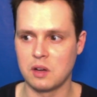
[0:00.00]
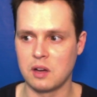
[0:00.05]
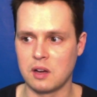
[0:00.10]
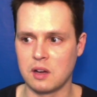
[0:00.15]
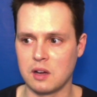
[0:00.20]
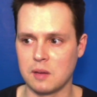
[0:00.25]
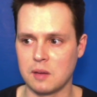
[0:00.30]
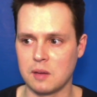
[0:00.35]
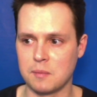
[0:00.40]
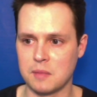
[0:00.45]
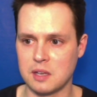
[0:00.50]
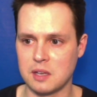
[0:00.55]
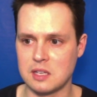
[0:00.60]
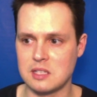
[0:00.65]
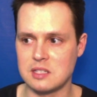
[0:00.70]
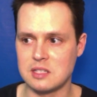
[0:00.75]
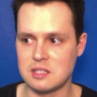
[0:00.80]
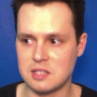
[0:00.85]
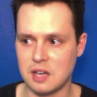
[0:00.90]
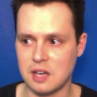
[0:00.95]
that
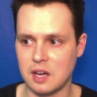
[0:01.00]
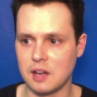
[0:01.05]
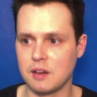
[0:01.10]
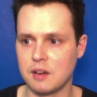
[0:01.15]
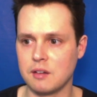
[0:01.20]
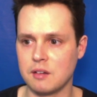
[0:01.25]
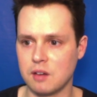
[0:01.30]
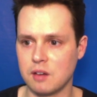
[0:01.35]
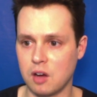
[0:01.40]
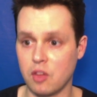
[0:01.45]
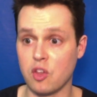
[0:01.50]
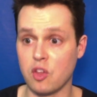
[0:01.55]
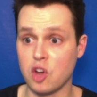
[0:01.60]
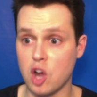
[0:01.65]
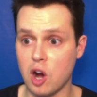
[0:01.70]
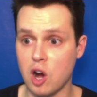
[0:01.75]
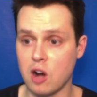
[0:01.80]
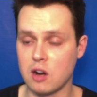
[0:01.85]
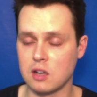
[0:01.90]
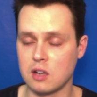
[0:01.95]
he's done on the
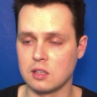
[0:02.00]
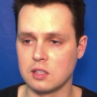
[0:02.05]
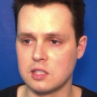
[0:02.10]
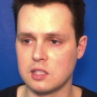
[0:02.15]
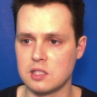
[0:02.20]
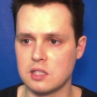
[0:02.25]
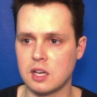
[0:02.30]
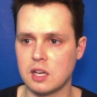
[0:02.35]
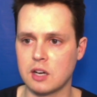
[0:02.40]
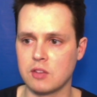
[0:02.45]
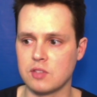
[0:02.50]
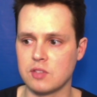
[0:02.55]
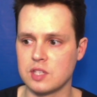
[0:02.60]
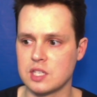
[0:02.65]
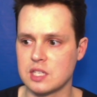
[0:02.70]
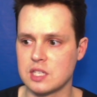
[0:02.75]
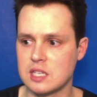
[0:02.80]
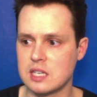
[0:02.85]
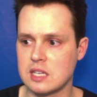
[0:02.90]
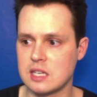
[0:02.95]
card, at least not on the
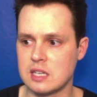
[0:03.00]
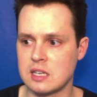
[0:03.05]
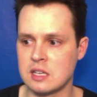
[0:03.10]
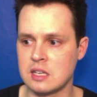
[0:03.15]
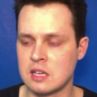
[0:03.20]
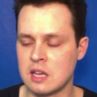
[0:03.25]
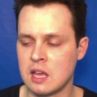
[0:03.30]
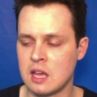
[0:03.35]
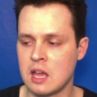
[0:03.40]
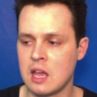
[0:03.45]
skin.